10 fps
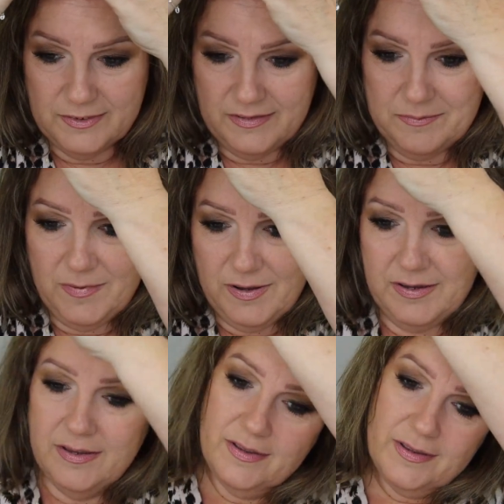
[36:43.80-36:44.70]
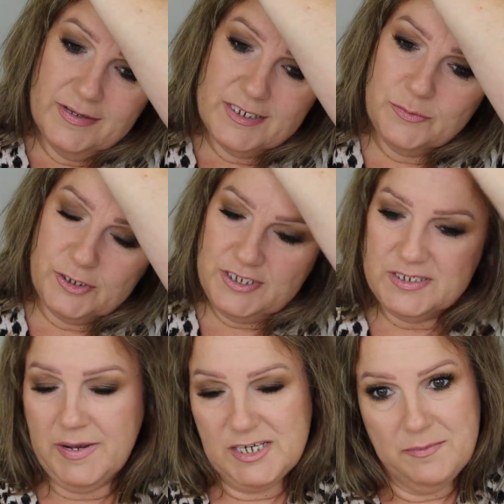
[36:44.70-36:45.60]
do you think my
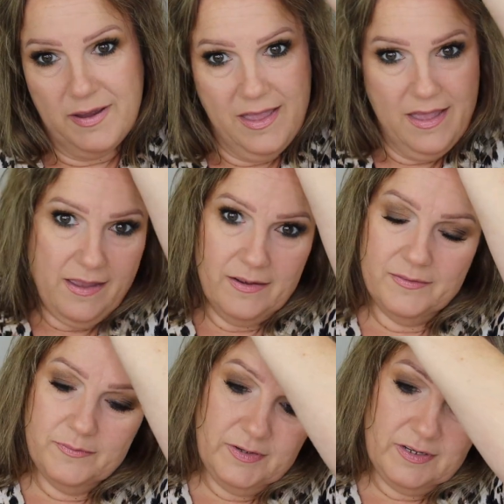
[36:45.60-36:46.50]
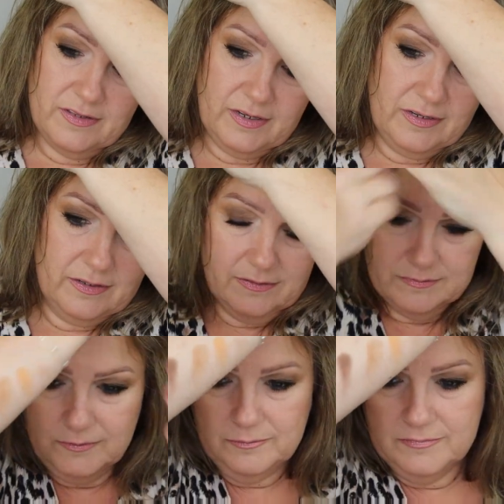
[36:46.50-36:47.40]
swatches match my hair? What do you think?
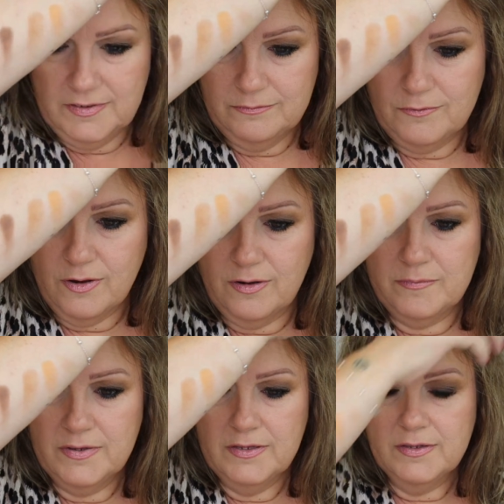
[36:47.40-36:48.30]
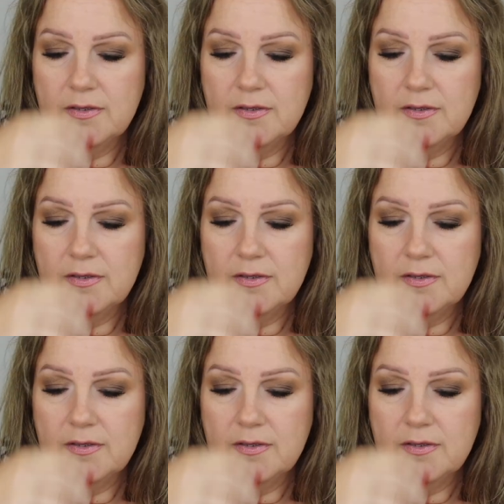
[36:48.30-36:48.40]
Oh, no, wrong arm.